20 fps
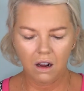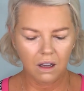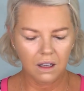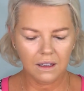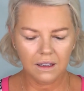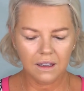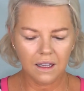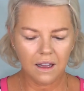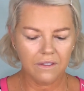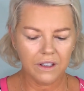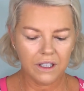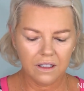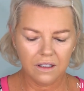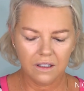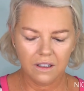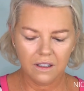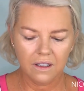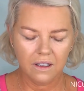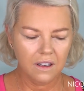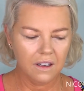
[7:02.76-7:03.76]
love it.
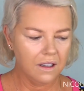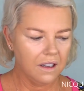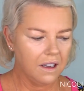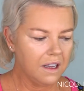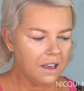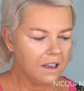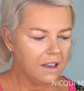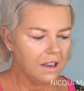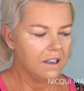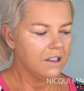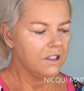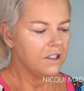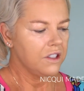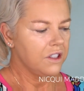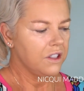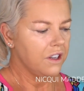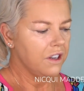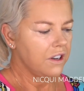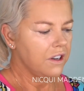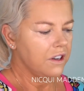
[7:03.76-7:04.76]

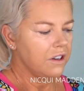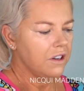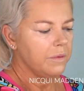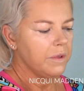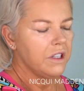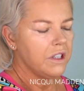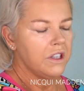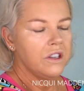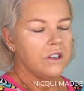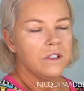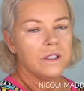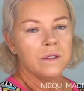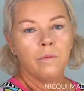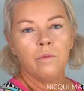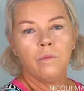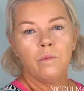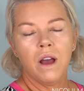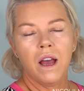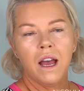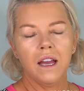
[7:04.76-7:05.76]
So I'm going to use a
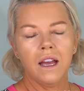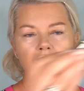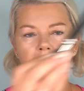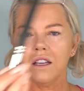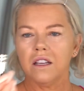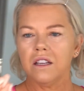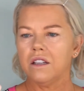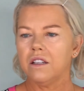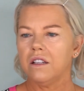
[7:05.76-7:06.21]
MAC,